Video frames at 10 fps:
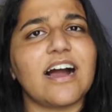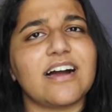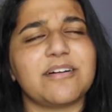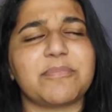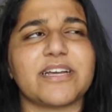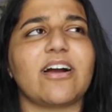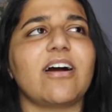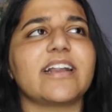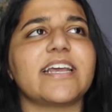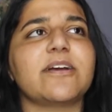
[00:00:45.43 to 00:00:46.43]
oh my
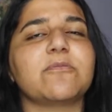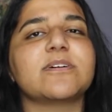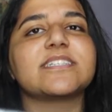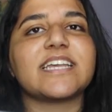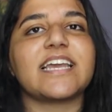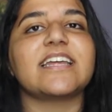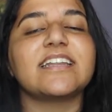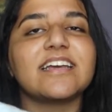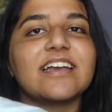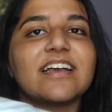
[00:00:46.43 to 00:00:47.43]
god, it was
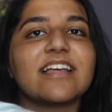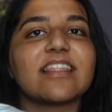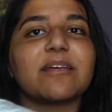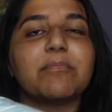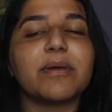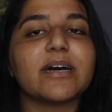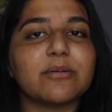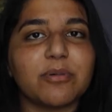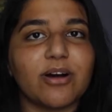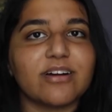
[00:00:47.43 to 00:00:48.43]
in the
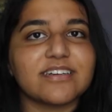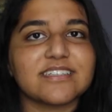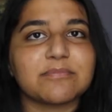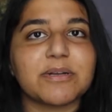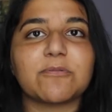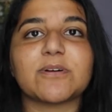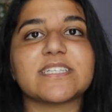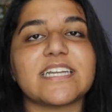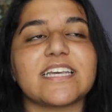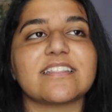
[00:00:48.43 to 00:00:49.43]
mailbox, but it
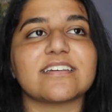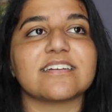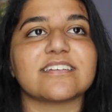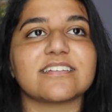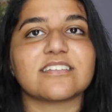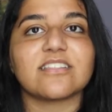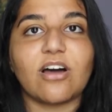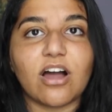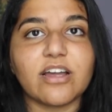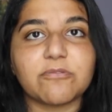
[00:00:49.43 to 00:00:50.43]
wasn't in the
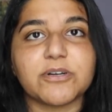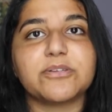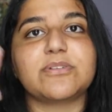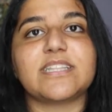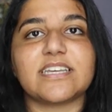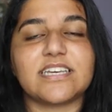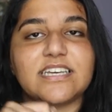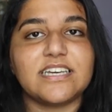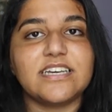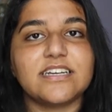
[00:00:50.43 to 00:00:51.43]
slot where you need the
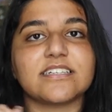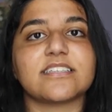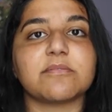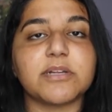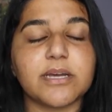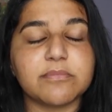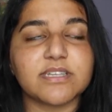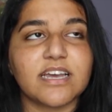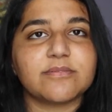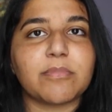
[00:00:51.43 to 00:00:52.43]
key. Because sometimes
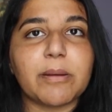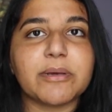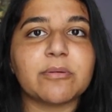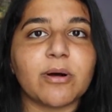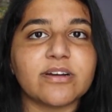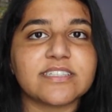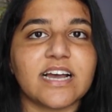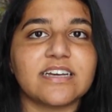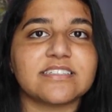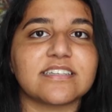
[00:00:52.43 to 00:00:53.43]
my mailbox
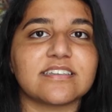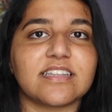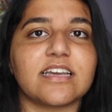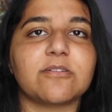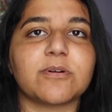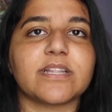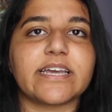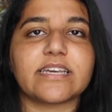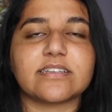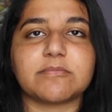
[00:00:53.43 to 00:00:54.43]
has this thing where
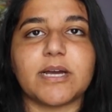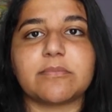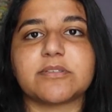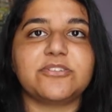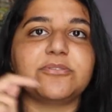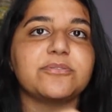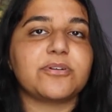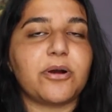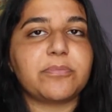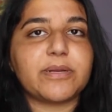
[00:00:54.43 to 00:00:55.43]
like sometimes you
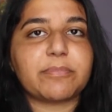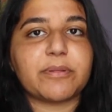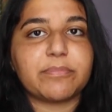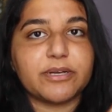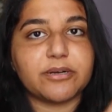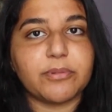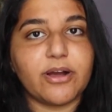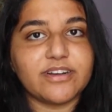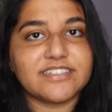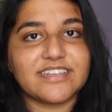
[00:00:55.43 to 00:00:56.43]
open up the bigger
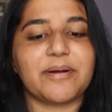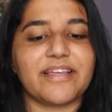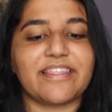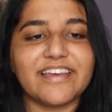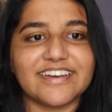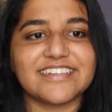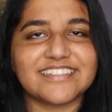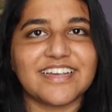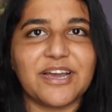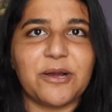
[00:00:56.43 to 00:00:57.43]
box, but
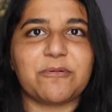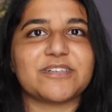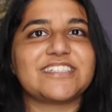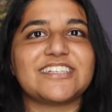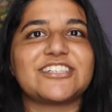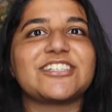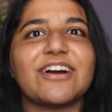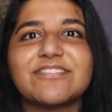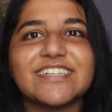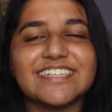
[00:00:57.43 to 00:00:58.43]
this was just
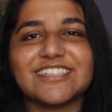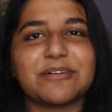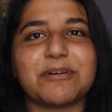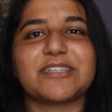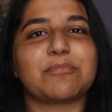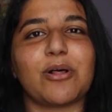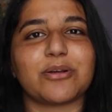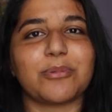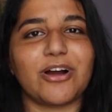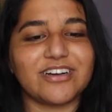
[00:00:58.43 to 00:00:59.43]
shoved into my
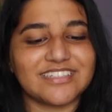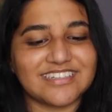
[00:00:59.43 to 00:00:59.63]
smaller box.